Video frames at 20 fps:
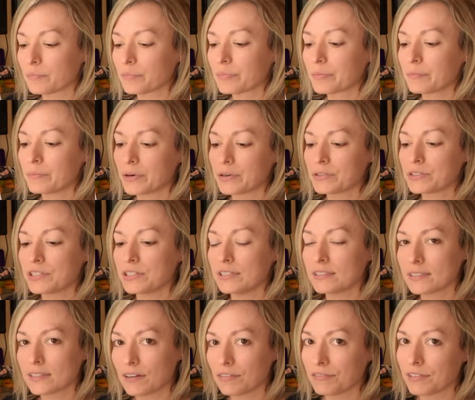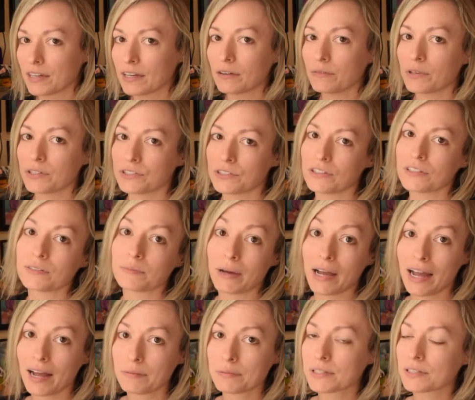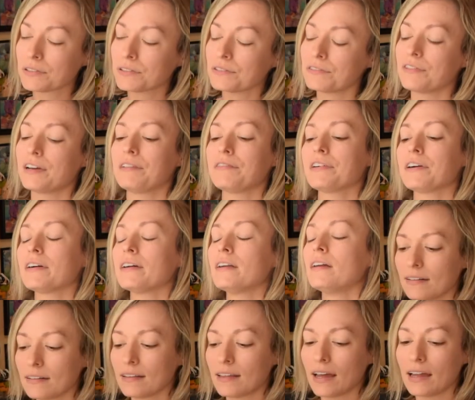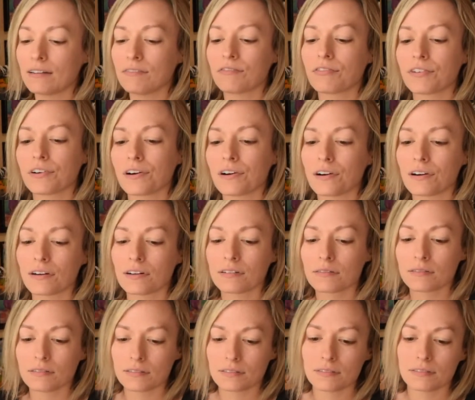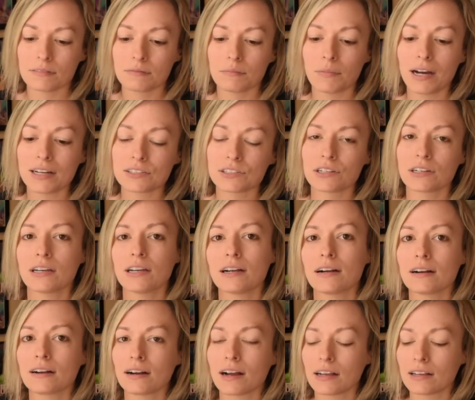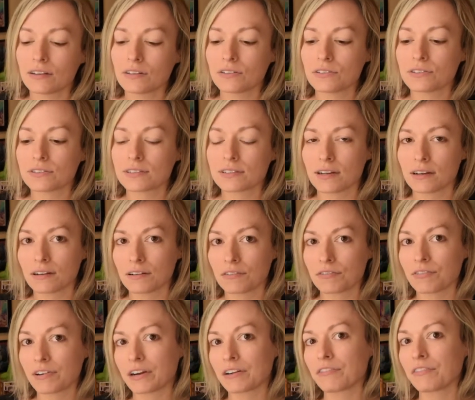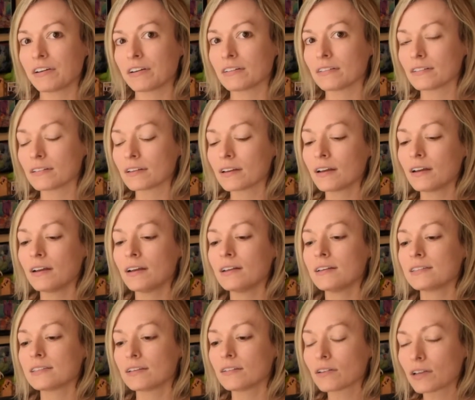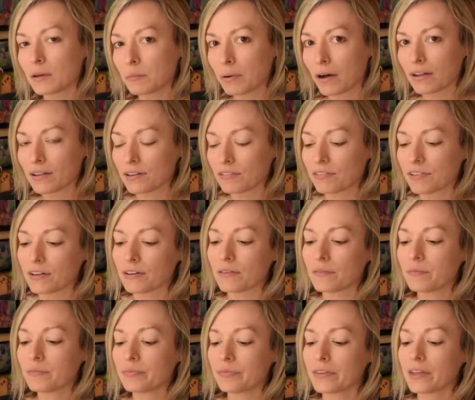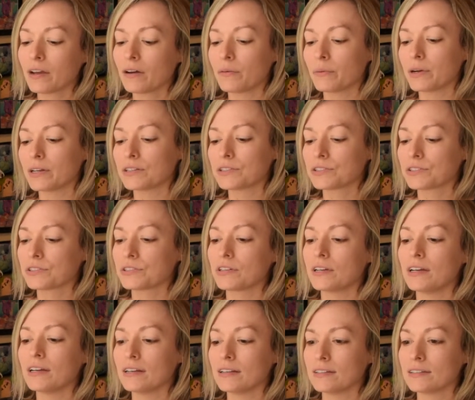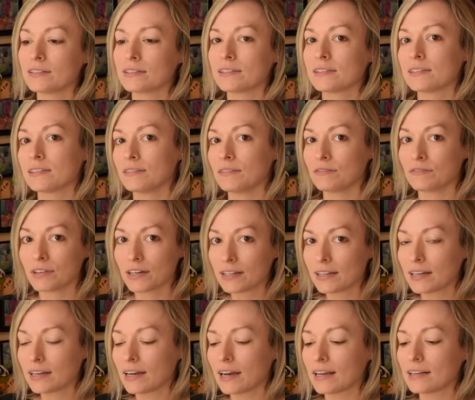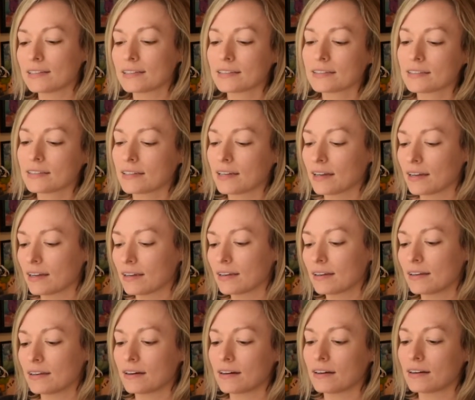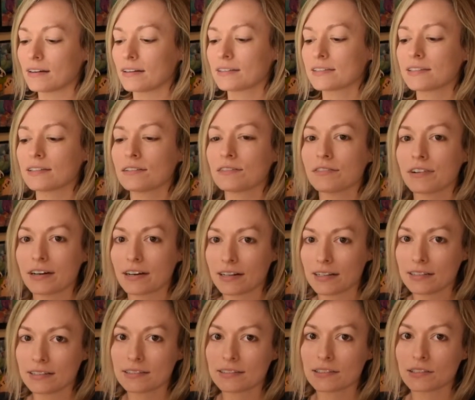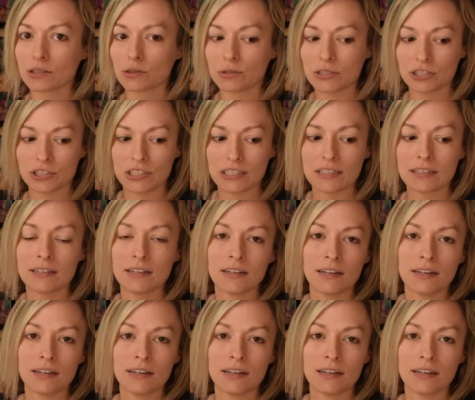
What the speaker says: mochi stuffing, which is my absolute favorite. Then for Matcha here, I used Fairfield Silky Polyfill, which is really nice and still very squishy